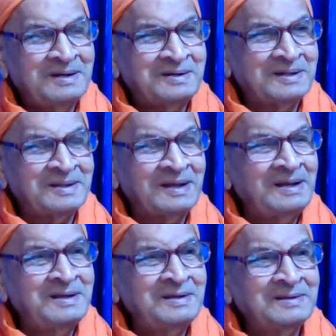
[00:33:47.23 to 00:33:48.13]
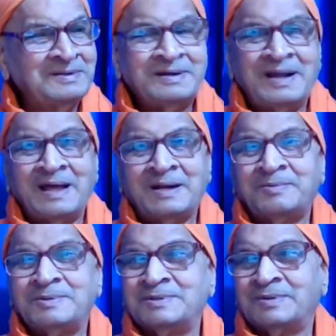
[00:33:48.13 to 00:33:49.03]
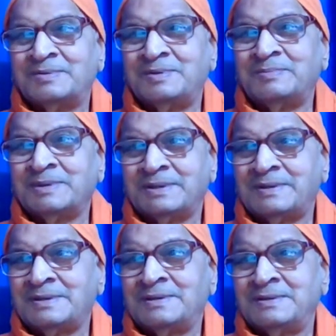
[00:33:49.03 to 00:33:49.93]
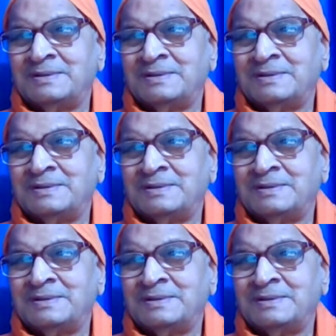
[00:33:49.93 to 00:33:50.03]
Internally, the direct vision of the mother.